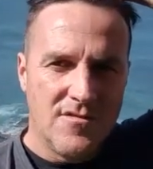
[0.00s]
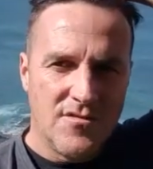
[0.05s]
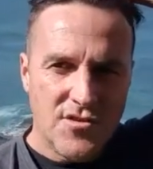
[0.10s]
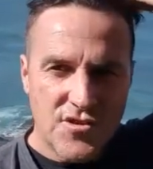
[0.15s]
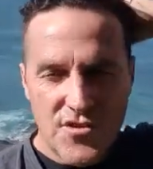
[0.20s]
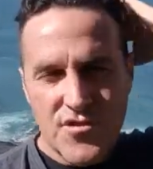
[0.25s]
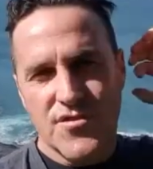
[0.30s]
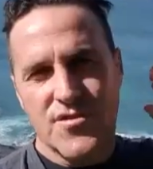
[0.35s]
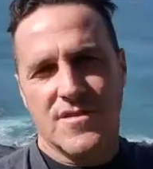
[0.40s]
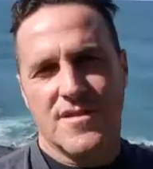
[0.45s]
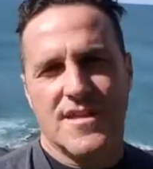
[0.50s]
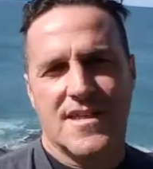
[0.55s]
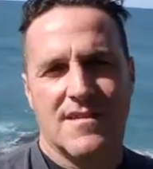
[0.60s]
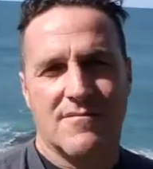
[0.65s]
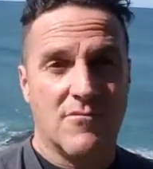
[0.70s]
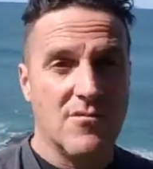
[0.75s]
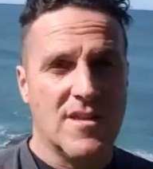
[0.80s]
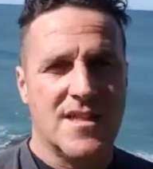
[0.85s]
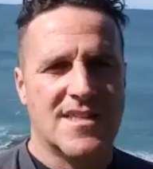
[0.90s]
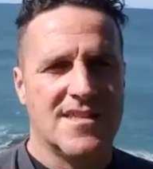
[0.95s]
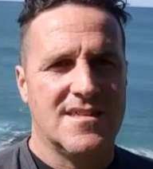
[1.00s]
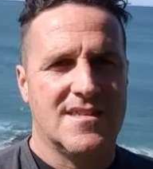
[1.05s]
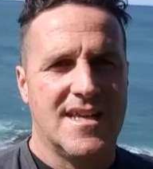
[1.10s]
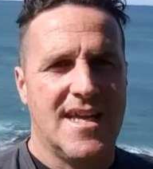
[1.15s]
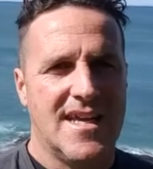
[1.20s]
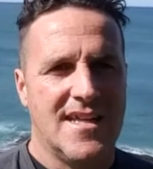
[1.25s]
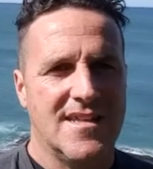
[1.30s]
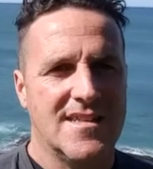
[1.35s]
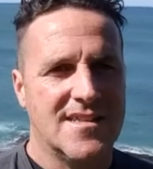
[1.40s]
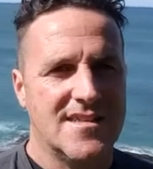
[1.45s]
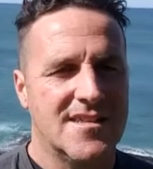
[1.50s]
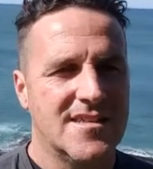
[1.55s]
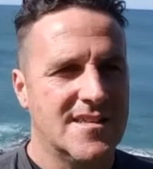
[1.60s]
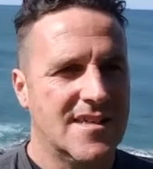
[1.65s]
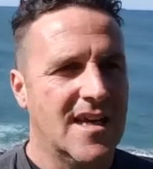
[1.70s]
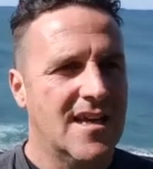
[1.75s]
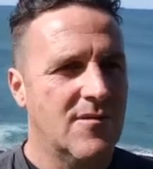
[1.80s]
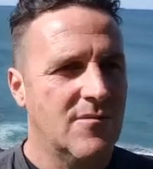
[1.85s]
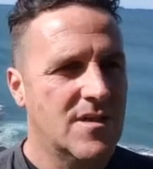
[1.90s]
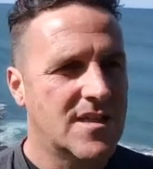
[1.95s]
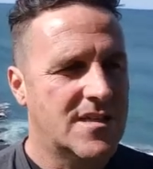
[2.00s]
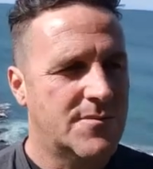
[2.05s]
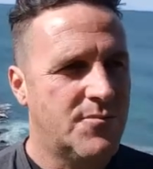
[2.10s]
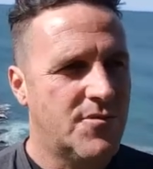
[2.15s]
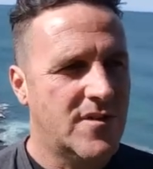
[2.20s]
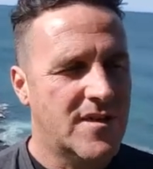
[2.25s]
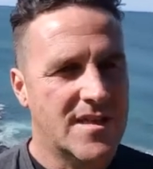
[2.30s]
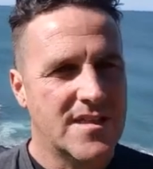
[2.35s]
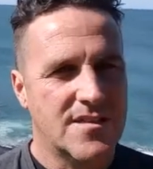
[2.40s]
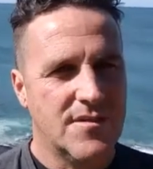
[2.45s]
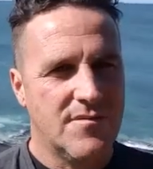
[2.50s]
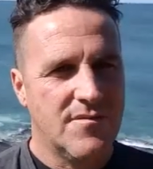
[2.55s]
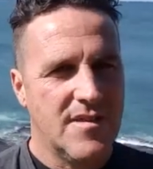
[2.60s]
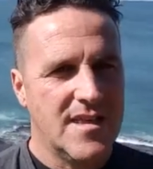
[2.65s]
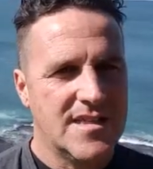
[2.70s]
usually, well, let's put it into,